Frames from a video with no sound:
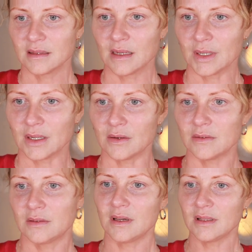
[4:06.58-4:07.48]
There we go.
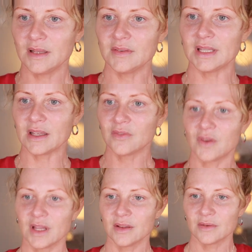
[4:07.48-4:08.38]
I'll leave a link
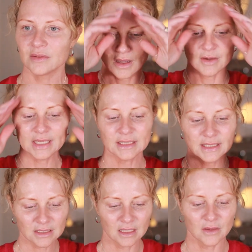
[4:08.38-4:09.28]
for you. All right,
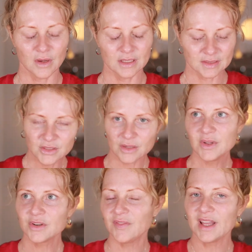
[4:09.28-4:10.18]
let's get going. So I
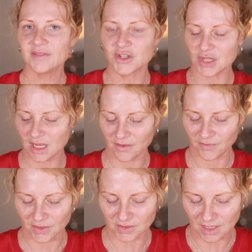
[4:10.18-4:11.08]
wonder if I have to shake it
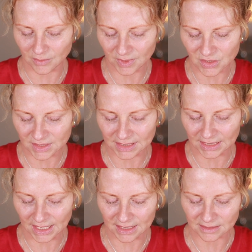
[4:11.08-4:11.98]
first. I will just in
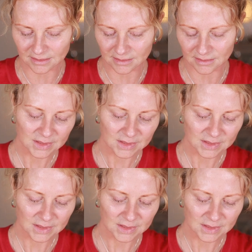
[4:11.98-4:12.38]
case.